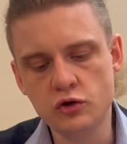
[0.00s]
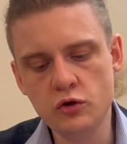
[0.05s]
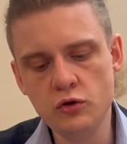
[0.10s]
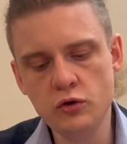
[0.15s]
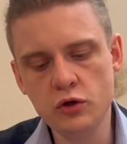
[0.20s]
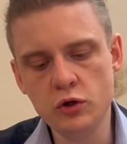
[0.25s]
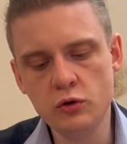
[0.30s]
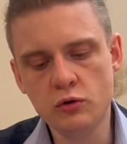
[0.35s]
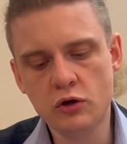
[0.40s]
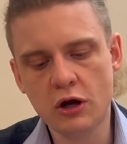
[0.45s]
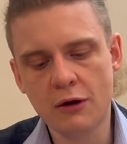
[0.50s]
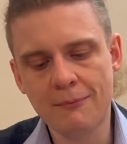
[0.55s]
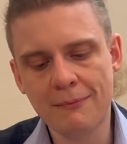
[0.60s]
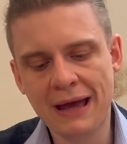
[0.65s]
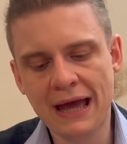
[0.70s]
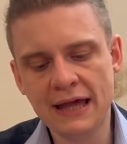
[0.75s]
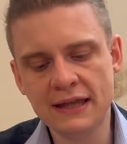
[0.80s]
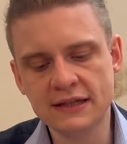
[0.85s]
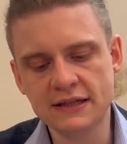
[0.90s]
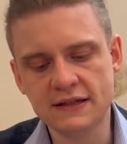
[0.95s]
Do you
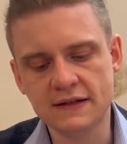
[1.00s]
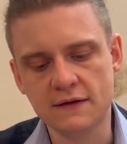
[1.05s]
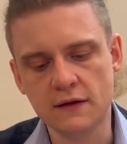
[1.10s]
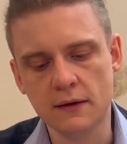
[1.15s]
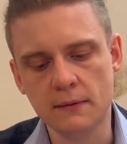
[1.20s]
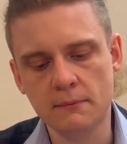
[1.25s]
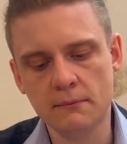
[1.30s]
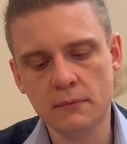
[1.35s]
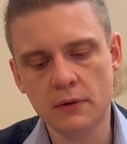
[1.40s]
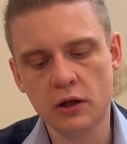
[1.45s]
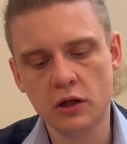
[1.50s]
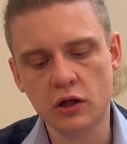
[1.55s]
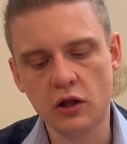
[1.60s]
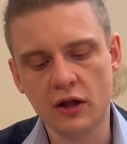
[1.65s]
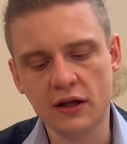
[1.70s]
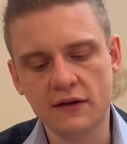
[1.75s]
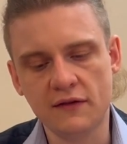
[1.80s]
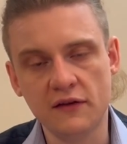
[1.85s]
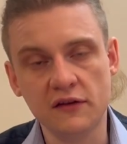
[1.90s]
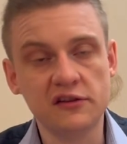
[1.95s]
command them
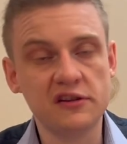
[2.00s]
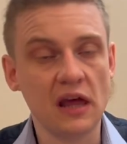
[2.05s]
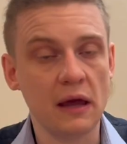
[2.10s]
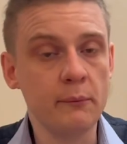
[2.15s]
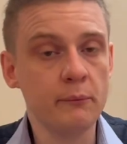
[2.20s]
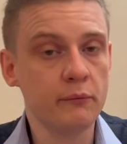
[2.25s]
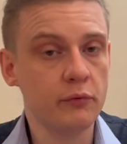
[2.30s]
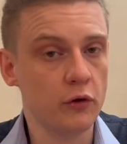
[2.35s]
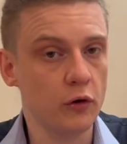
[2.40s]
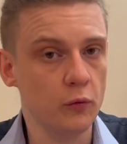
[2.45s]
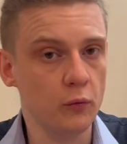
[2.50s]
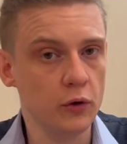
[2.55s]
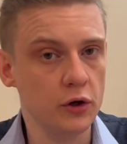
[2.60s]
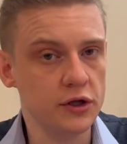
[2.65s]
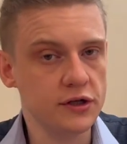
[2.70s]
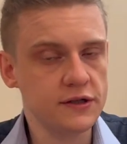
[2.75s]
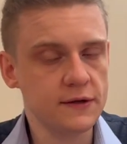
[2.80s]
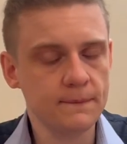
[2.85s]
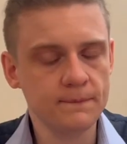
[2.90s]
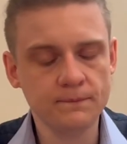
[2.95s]
like this emperor
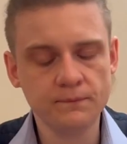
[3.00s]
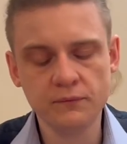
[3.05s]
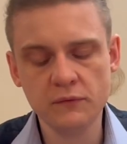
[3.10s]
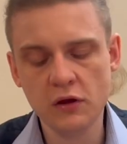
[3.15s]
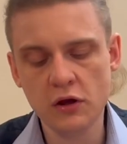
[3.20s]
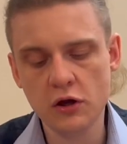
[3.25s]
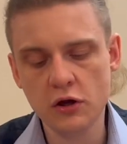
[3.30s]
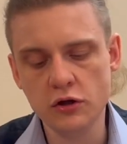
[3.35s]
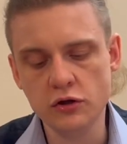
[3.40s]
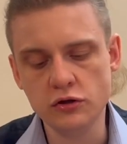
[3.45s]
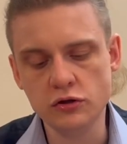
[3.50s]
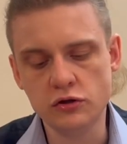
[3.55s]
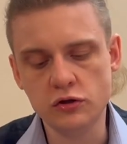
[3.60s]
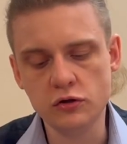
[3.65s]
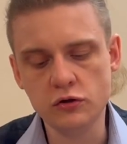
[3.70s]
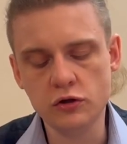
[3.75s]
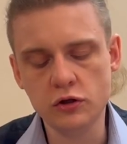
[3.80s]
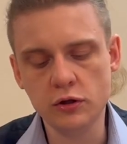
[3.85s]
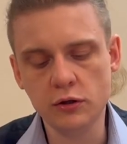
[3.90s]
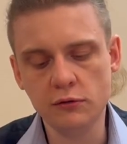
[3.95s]
would?
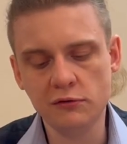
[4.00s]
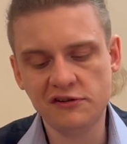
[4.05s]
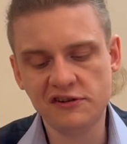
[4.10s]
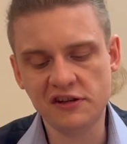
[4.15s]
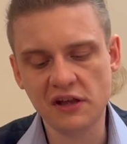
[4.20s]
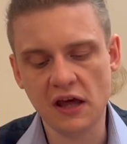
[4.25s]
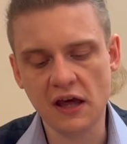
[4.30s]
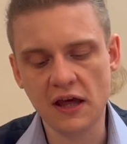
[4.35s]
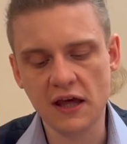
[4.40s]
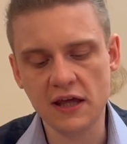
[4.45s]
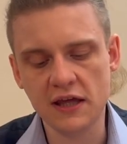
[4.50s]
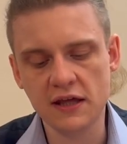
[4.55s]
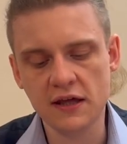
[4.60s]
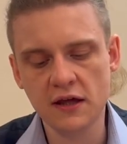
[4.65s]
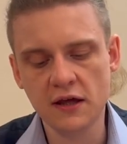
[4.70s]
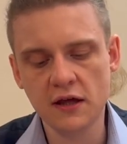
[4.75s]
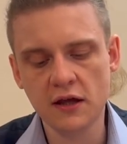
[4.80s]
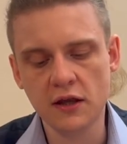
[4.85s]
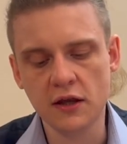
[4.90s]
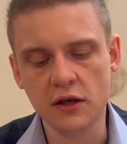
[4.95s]
Do you
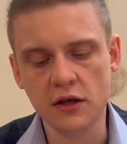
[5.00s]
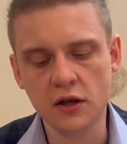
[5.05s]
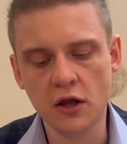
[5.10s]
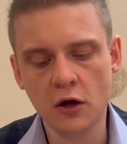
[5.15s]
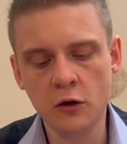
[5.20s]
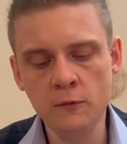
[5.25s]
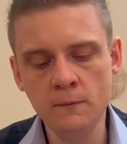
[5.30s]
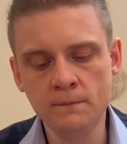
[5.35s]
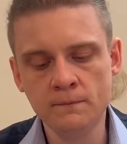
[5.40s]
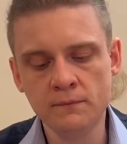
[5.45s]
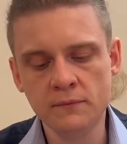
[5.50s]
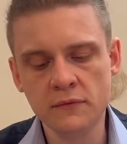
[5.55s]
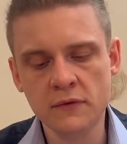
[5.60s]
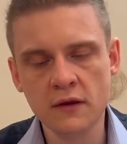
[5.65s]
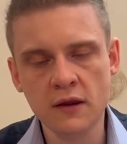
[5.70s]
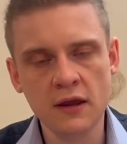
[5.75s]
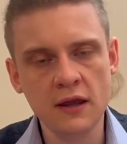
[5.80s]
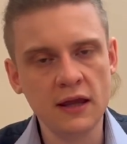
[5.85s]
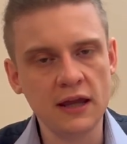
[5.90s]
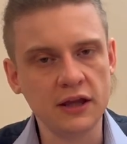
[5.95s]
say, no,
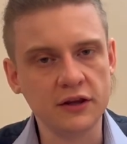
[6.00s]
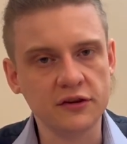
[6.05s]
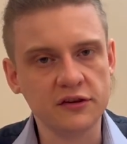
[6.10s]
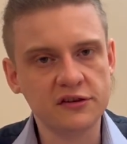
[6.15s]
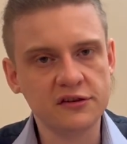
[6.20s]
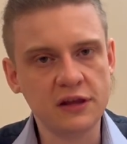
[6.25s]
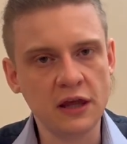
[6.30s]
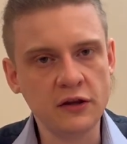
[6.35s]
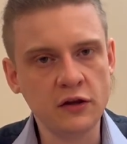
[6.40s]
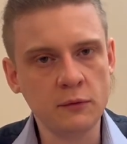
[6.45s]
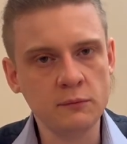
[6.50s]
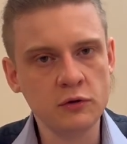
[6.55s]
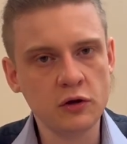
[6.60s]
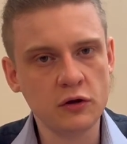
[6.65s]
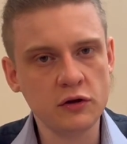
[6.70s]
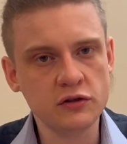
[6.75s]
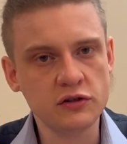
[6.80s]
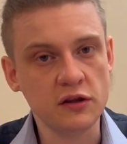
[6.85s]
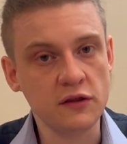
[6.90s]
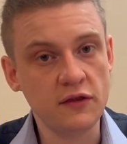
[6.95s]
instead
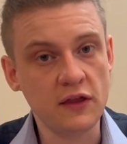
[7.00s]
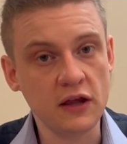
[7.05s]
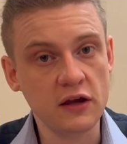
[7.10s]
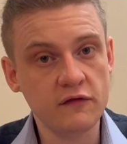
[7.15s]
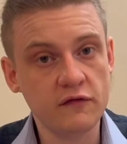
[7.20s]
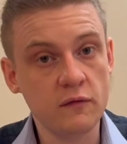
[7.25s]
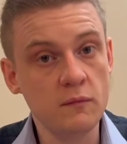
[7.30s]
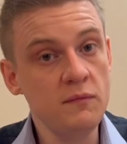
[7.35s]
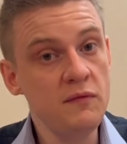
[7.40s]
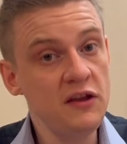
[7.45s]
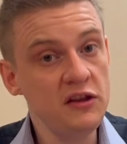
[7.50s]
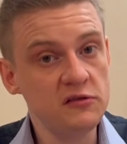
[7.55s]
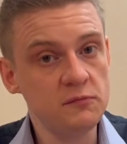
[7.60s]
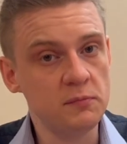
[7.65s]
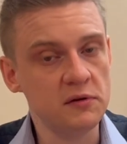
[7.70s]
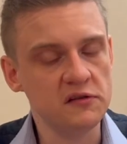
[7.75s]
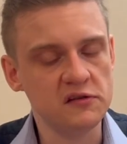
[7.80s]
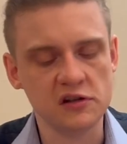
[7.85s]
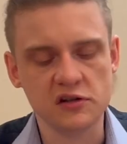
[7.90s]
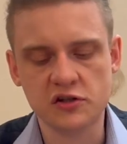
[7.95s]
I'm going to think from
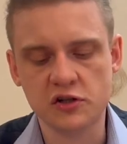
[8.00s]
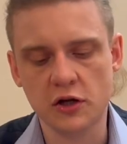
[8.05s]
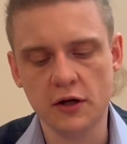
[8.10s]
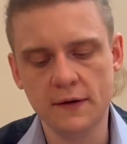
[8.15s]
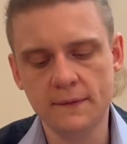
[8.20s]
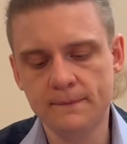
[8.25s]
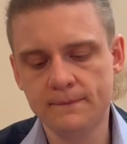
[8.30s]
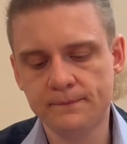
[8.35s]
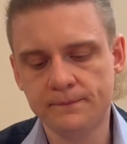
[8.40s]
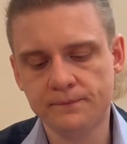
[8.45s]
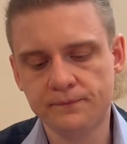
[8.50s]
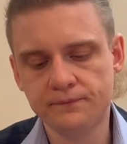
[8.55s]
this position?